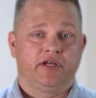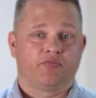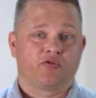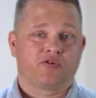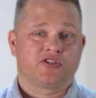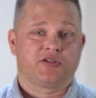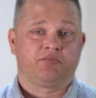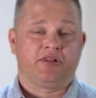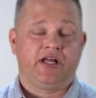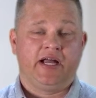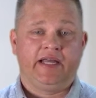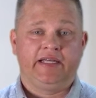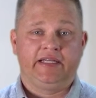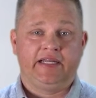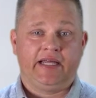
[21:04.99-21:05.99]
and we're
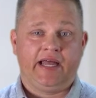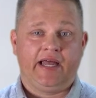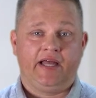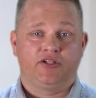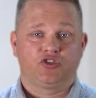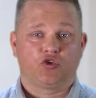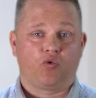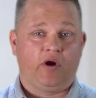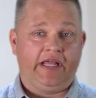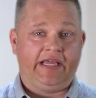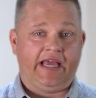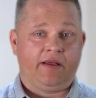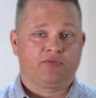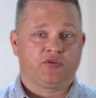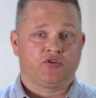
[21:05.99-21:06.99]
supplying it at 20
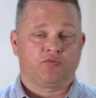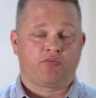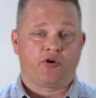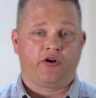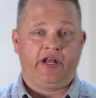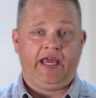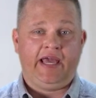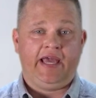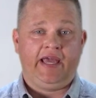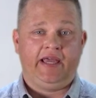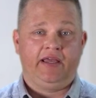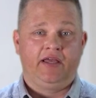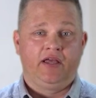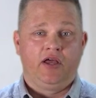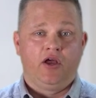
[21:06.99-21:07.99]
capsules per day,